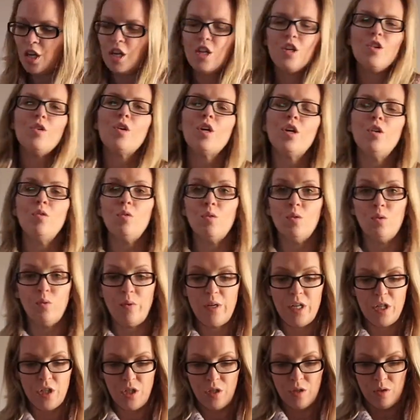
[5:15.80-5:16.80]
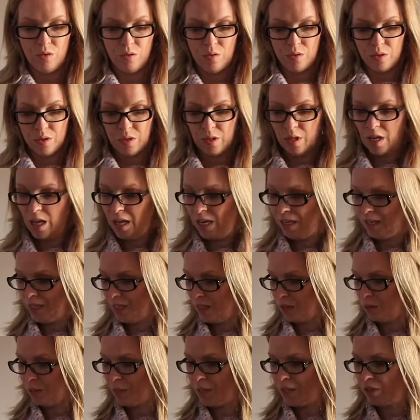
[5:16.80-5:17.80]
you can always use a
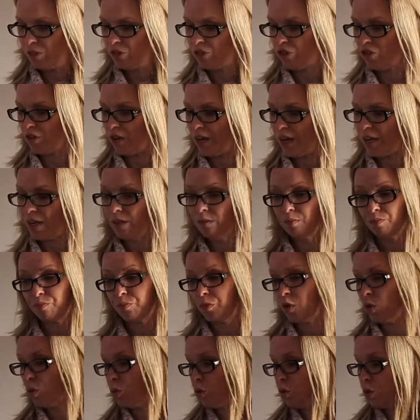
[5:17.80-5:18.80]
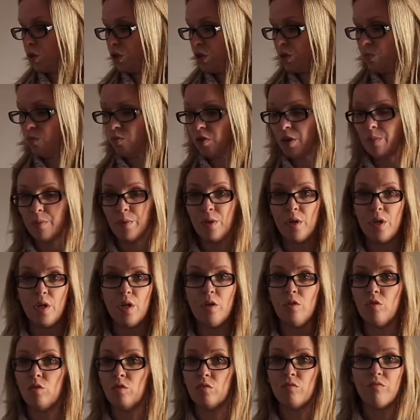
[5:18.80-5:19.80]
little bit of string or some
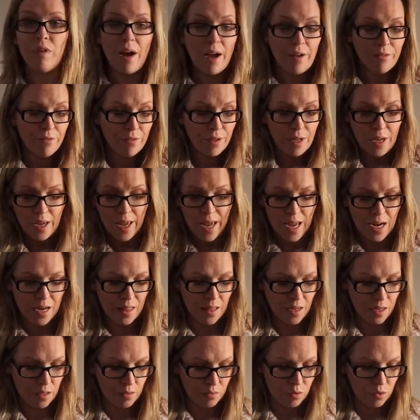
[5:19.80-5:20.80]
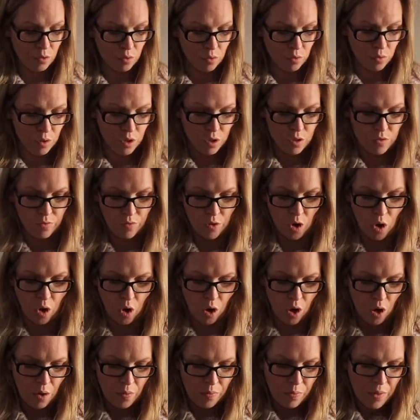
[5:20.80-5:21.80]
ribbon or raffia, anything at all that you've
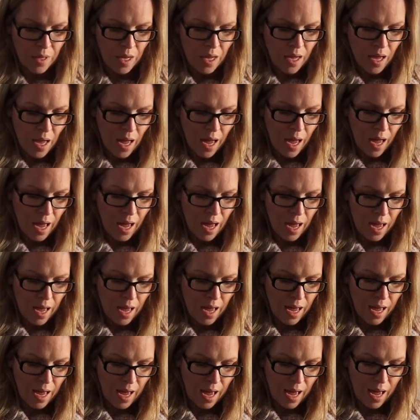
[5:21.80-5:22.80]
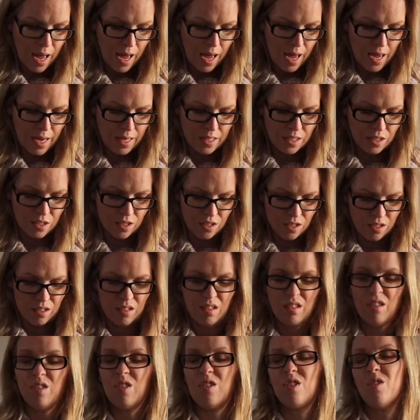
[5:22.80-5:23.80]
got, and
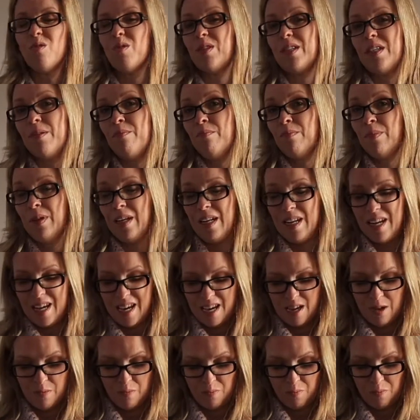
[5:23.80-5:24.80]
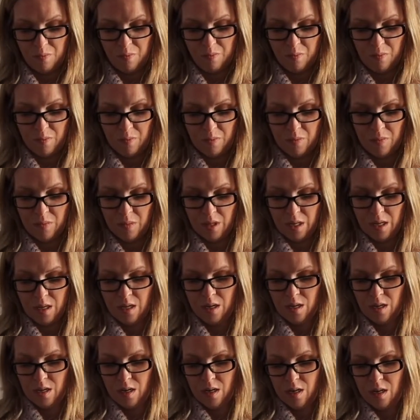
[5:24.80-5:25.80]
you simply
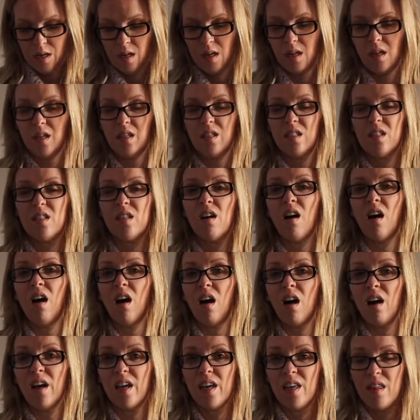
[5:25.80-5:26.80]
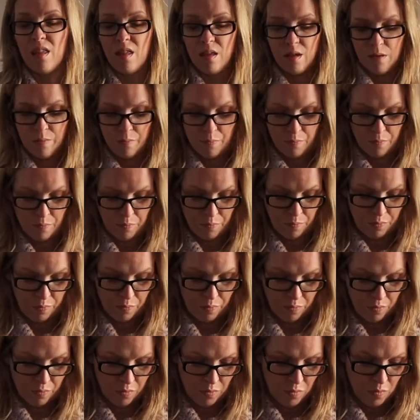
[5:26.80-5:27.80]
tie them
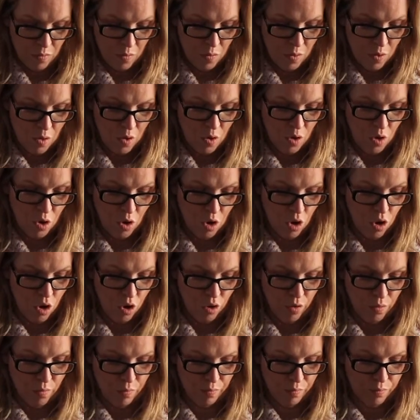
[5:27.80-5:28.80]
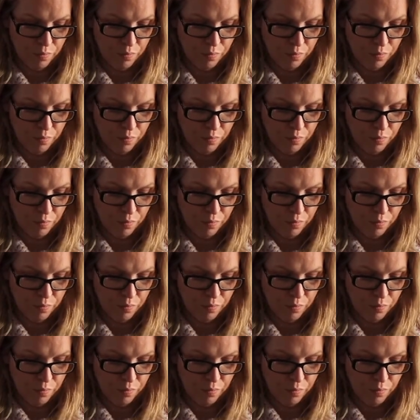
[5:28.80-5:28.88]
on.